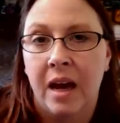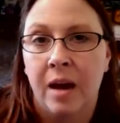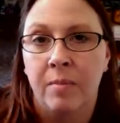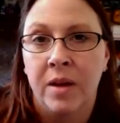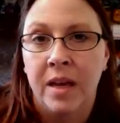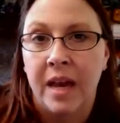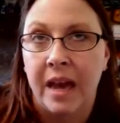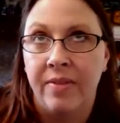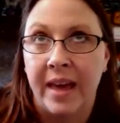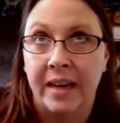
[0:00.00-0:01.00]

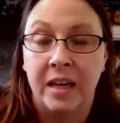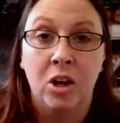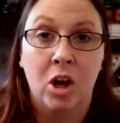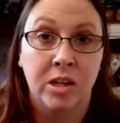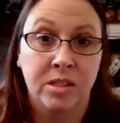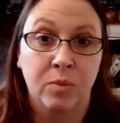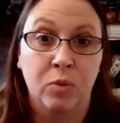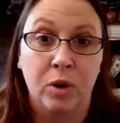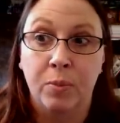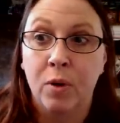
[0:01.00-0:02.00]
and that can cause
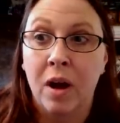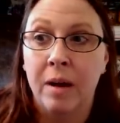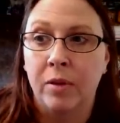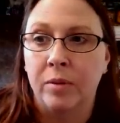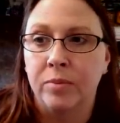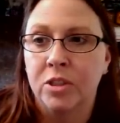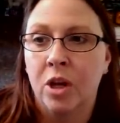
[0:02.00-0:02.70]
some real problems.